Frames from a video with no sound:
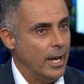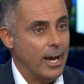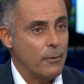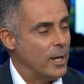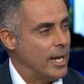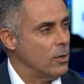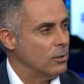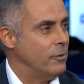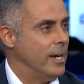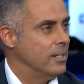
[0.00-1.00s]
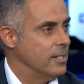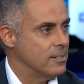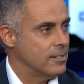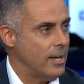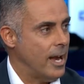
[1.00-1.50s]
We cannot find
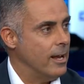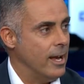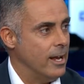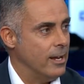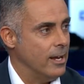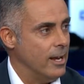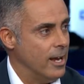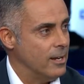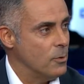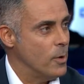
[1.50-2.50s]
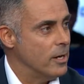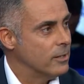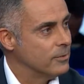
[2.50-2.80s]
this anywhere.